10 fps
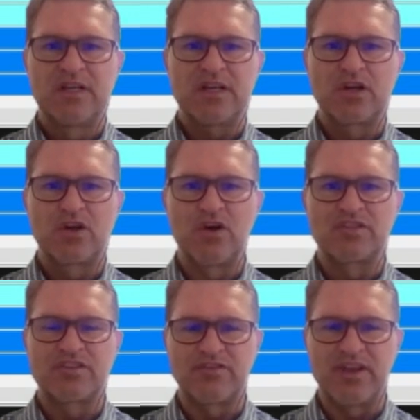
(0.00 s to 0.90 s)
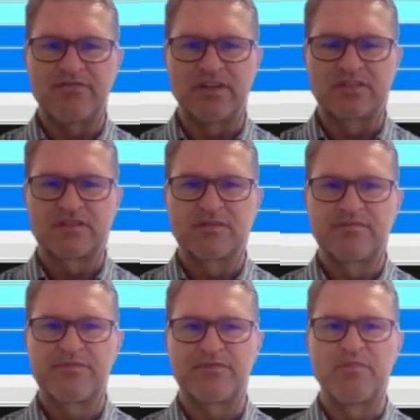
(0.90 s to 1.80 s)
a cost reference
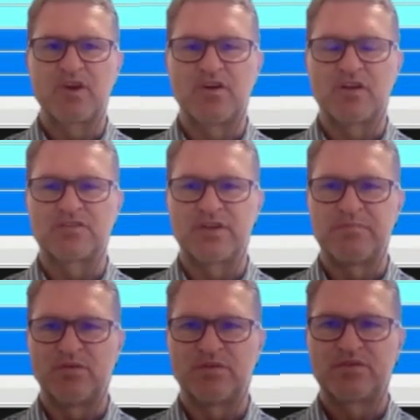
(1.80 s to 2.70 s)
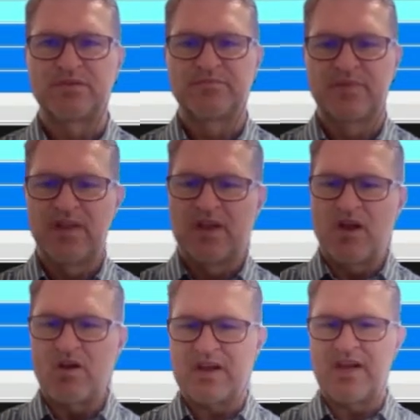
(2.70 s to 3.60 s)
from the cost report.
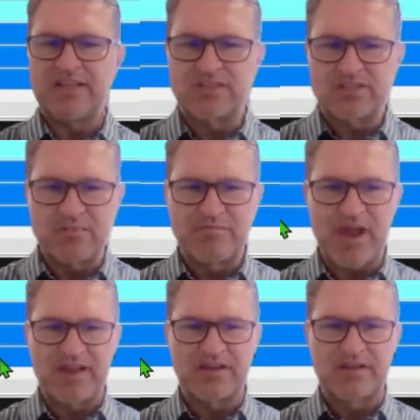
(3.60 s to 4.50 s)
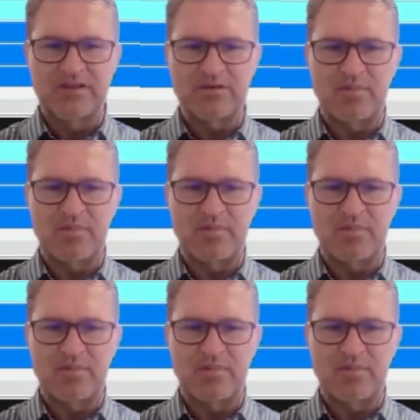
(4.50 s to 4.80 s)
Okay, let's jump back to our